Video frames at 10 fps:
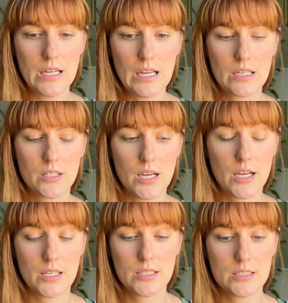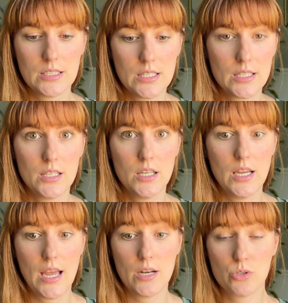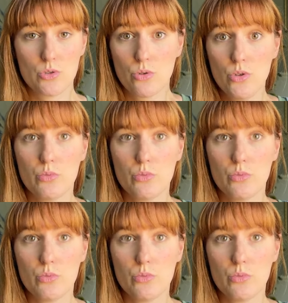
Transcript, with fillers: I I could see, and it was true.